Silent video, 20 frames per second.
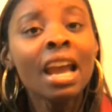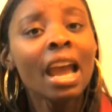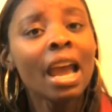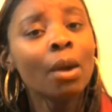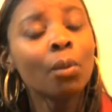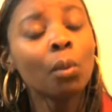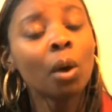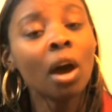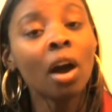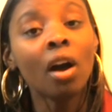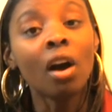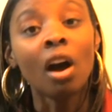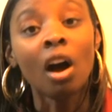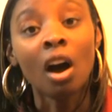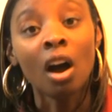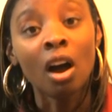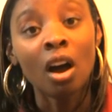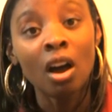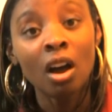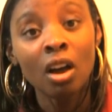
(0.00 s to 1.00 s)
And while
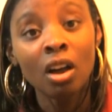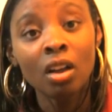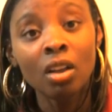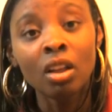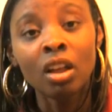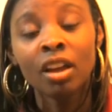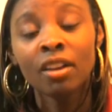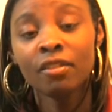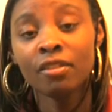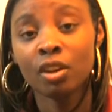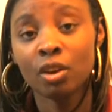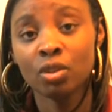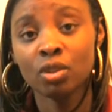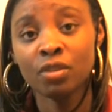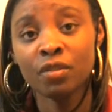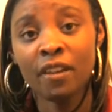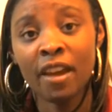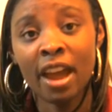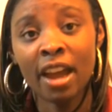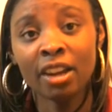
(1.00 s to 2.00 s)
all of those
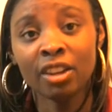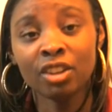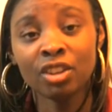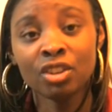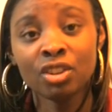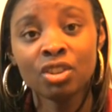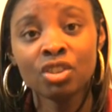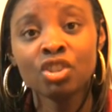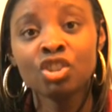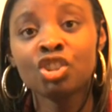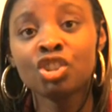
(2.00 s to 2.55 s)
factors